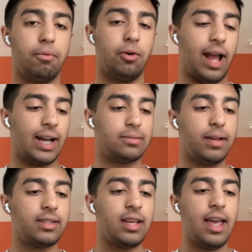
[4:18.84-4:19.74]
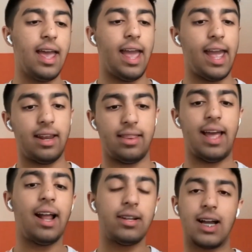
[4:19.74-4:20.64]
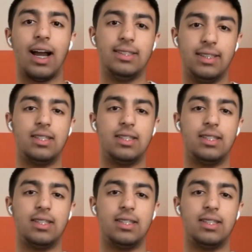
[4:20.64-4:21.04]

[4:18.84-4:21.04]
important aspect. And that ties